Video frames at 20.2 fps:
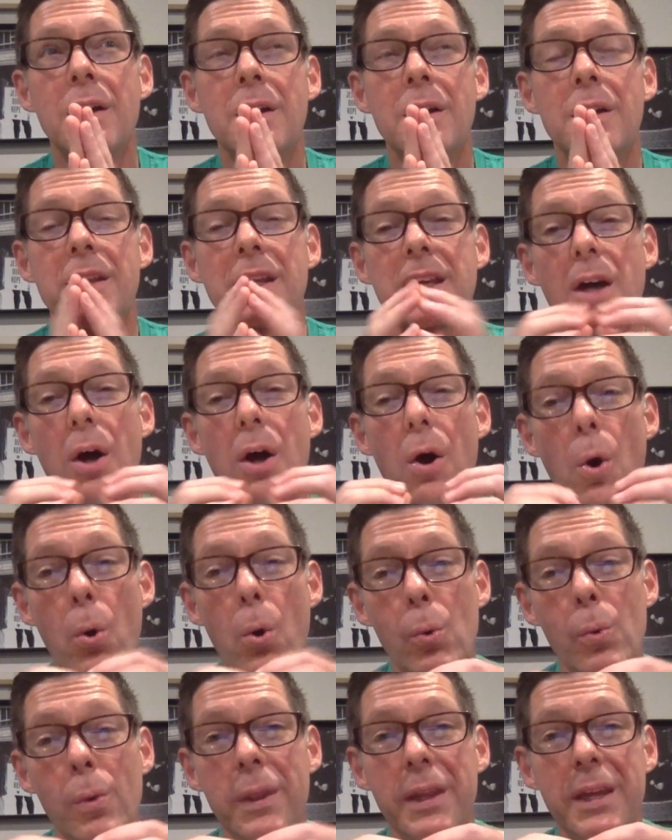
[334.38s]
the
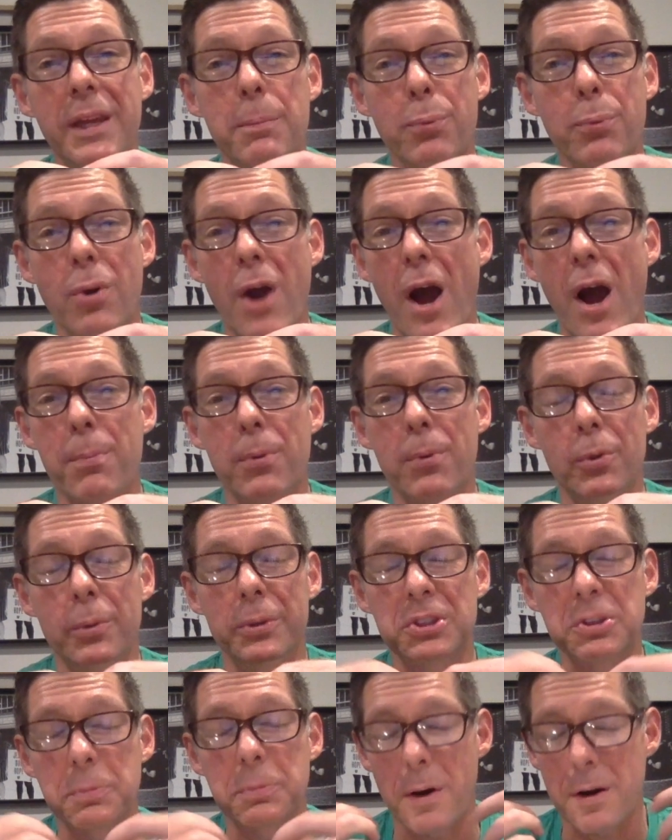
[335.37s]
only proper
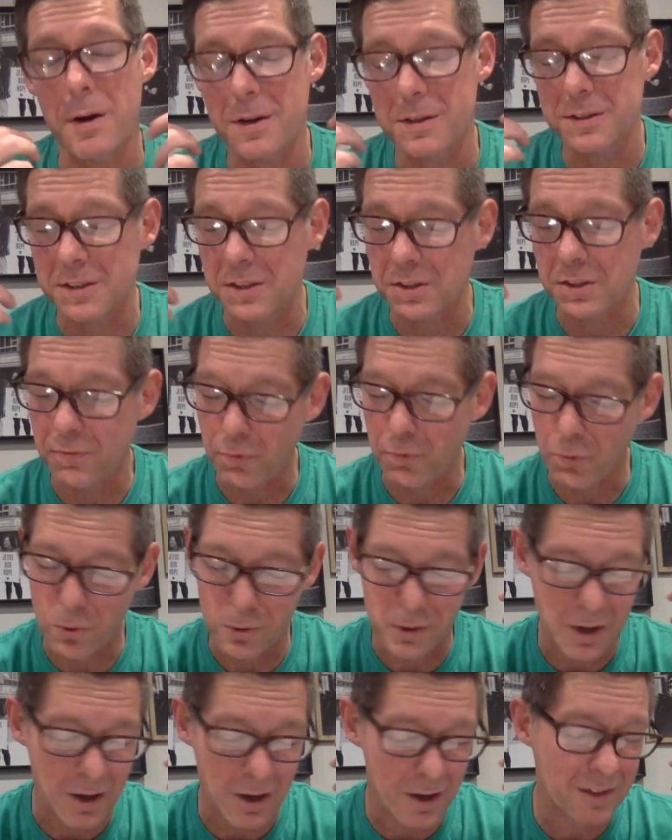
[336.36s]
response is
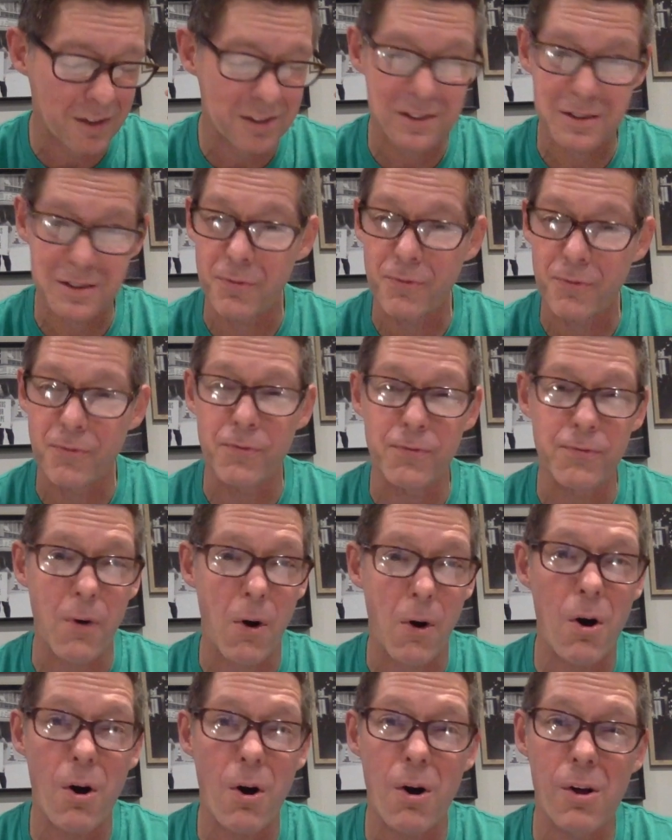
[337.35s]
for us to
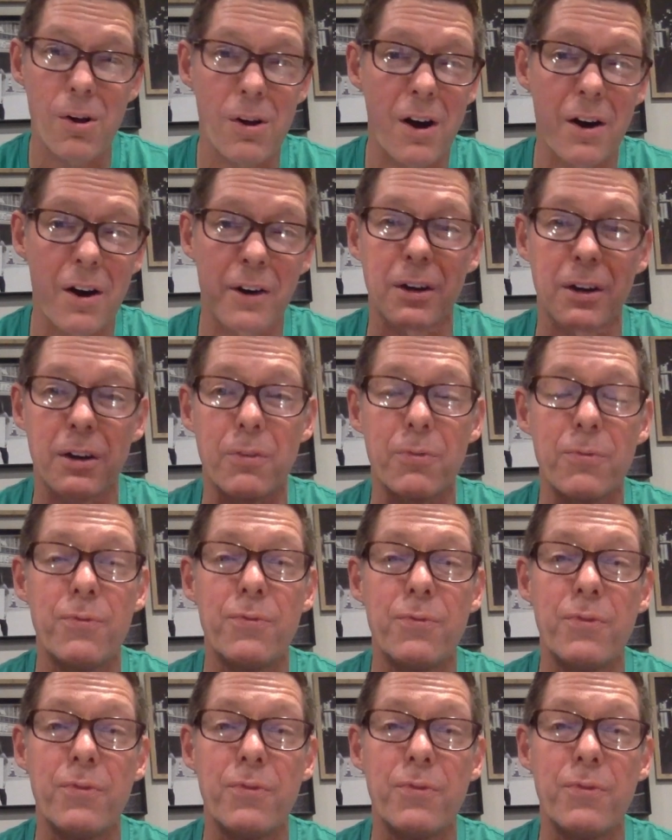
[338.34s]
fall on our